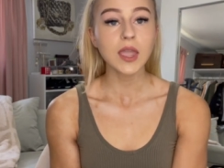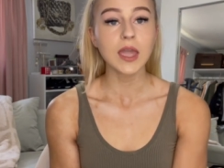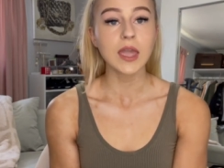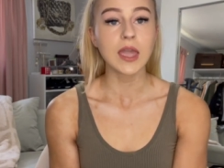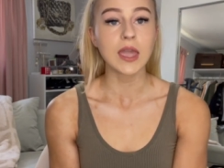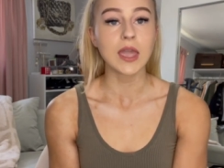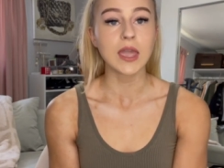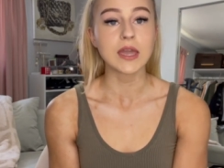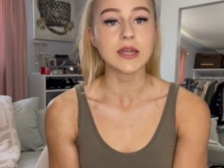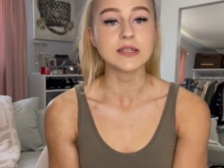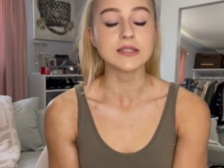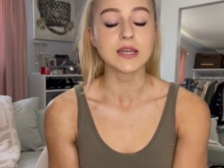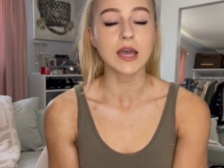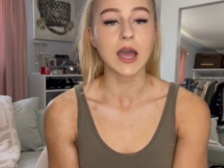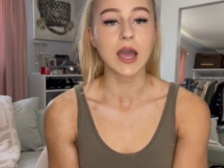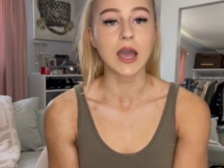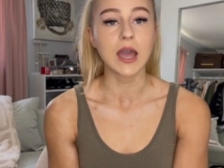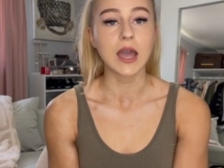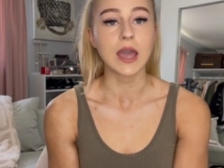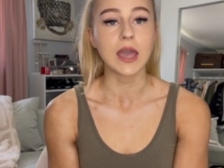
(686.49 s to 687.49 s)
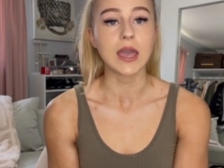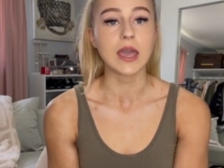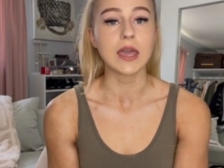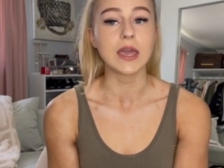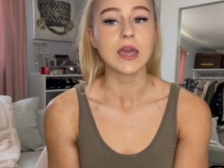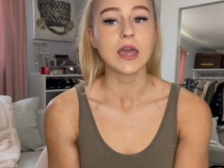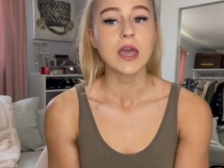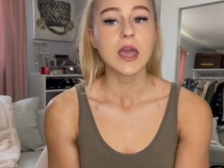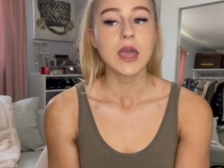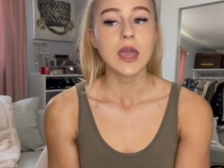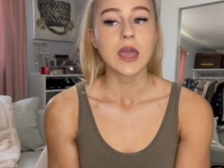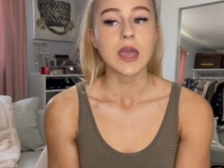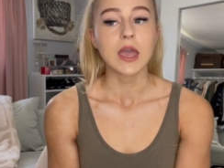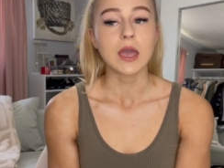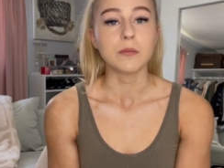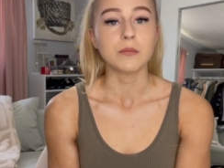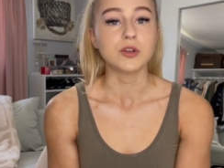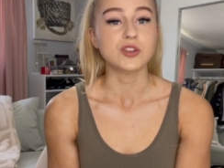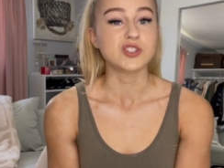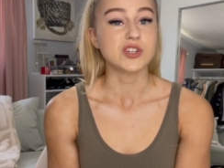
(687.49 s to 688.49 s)
and I
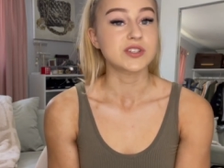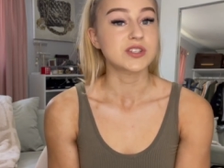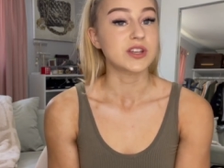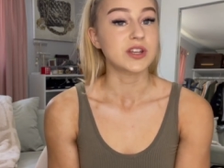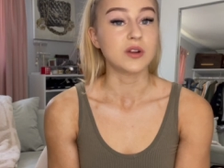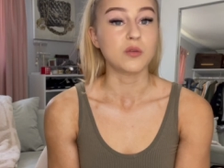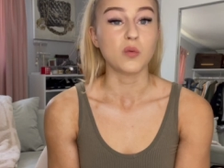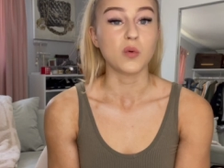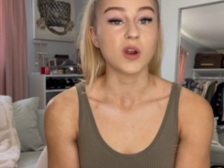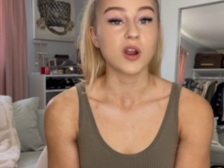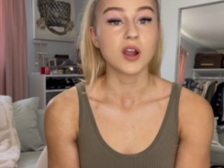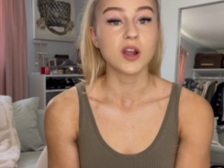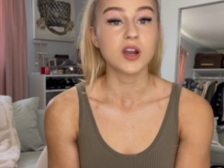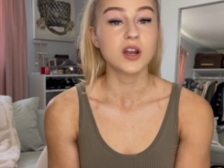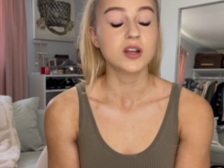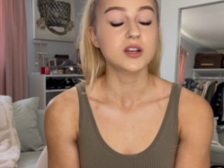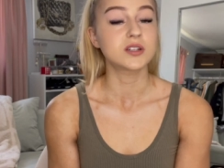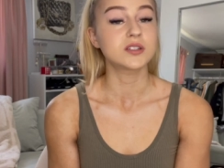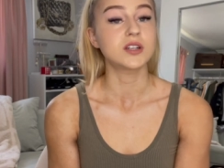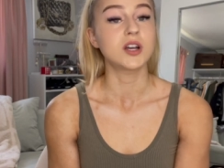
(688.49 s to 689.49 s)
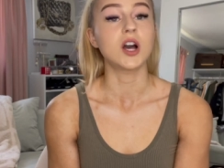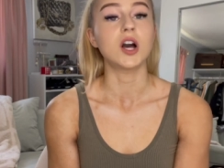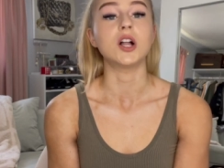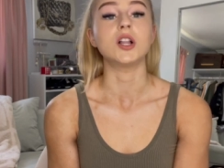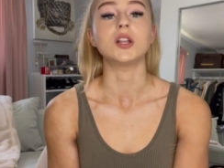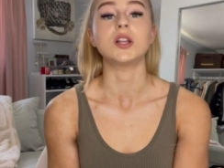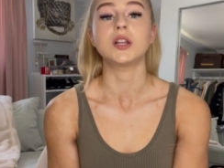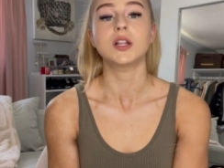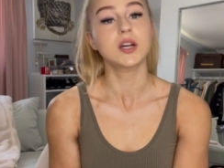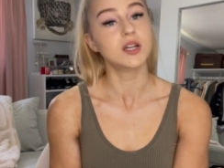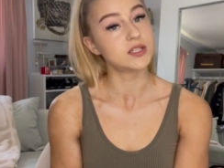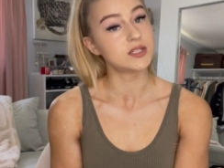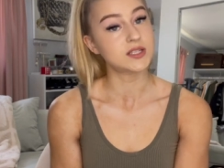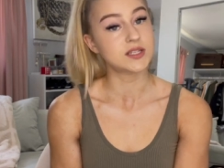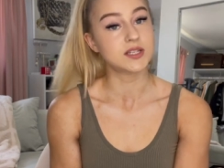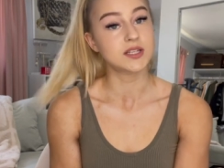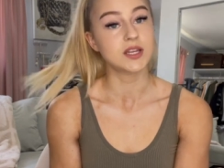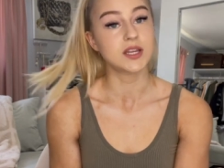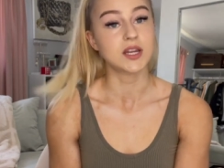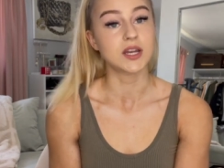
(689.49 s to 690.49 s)
am just gonna work a
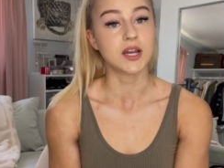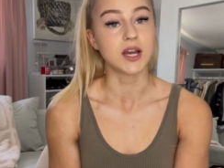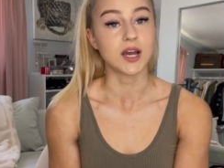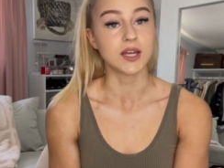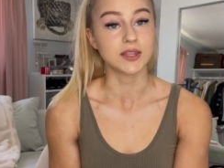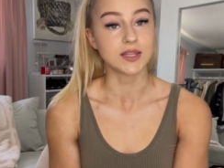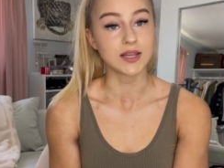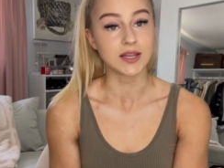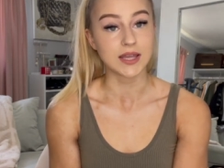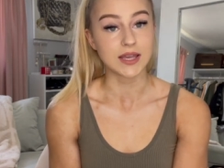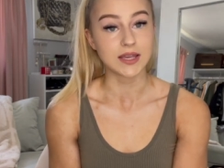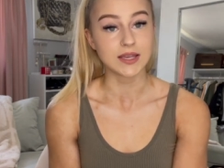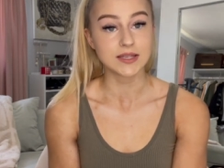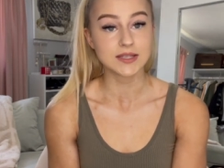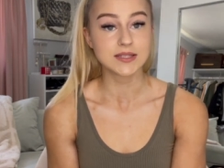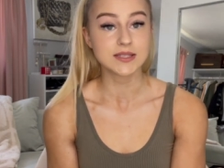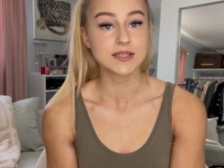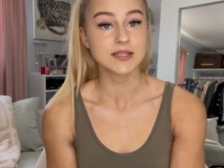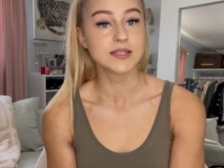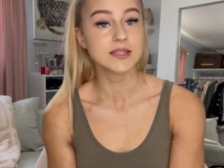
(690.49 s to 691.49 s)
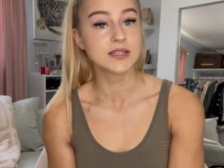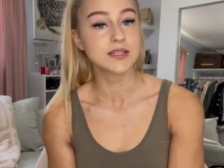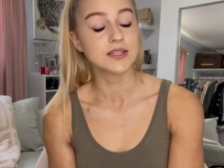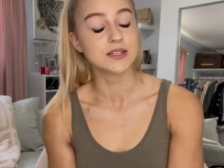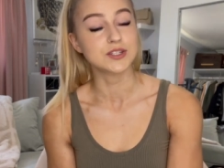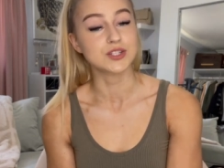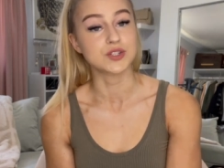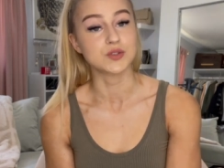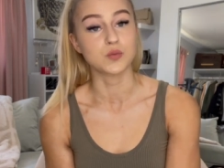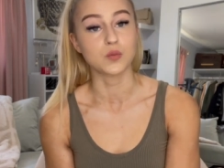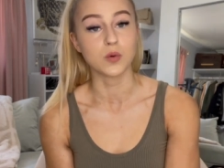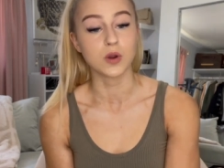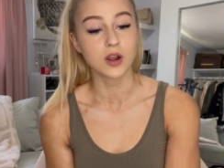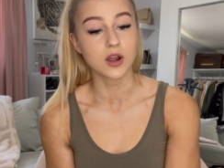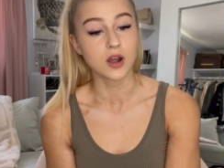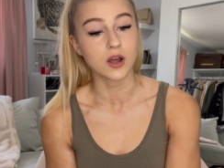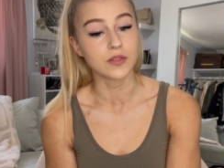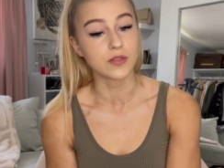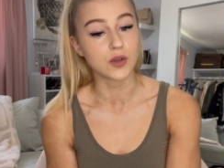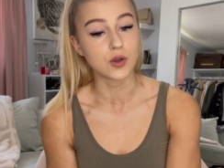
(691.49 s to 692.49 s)
lot on the legs, just work
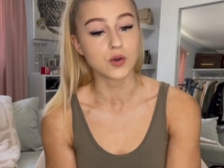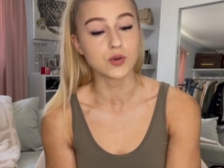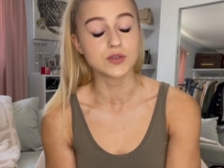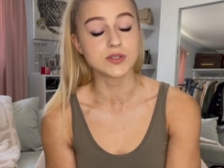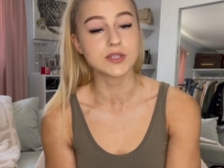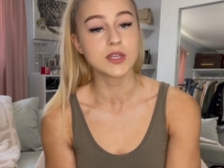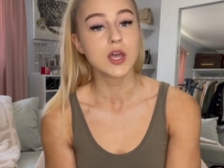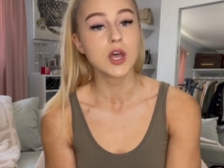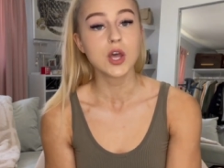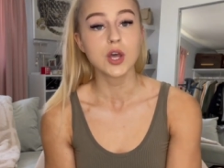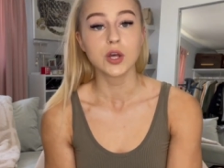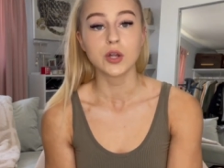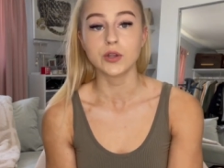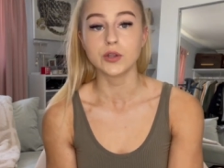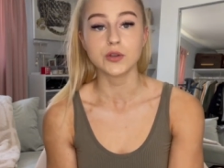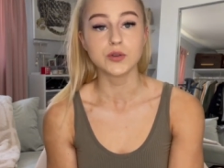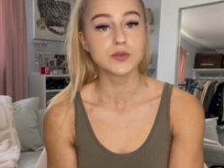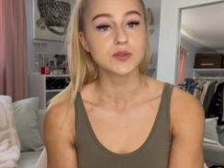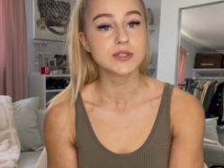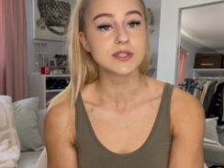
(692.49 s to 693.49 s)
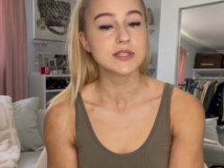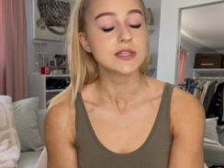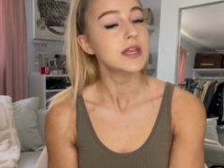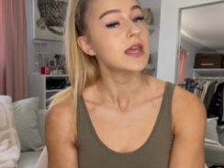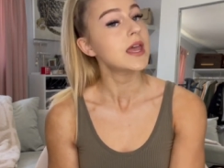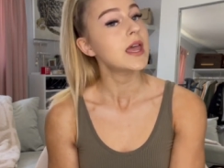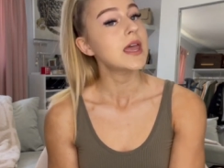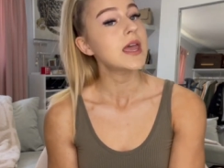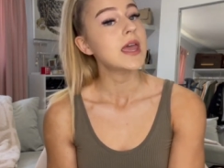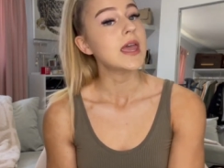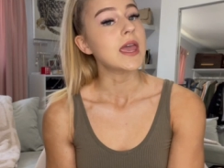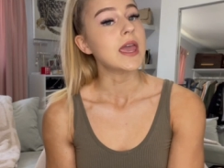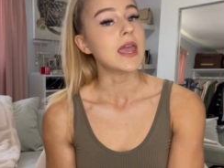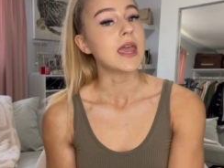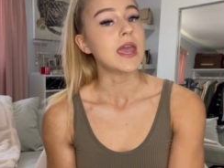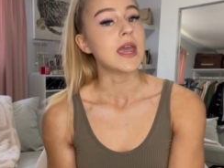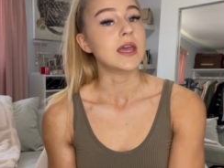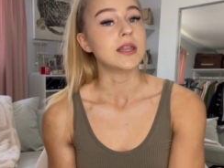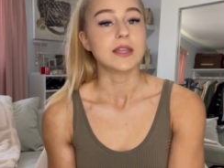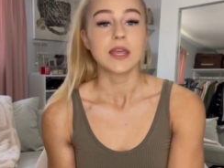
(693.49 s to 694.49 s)
on those glutes
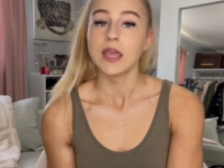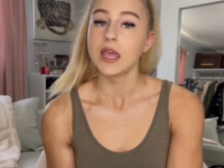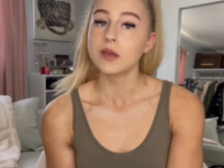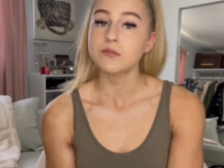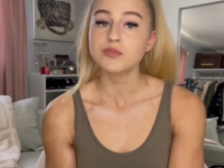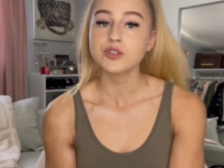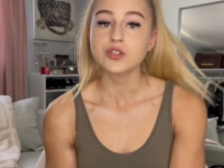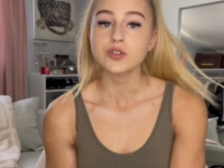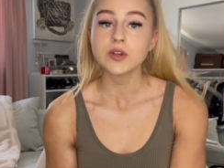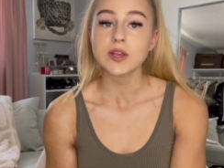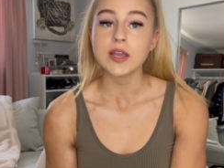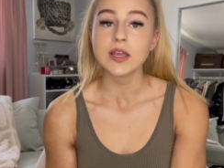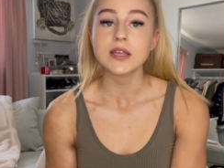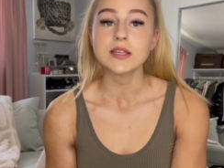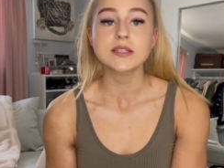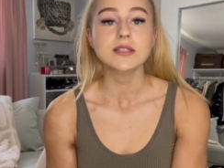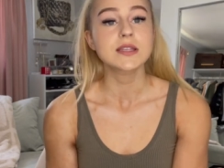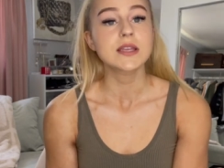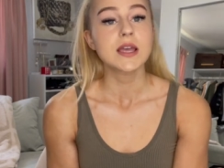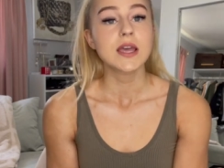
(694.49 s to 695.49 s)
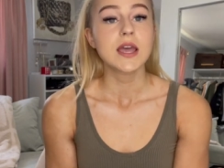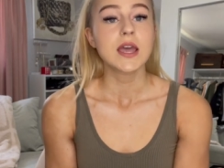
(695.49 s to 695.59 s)
and hamstrings.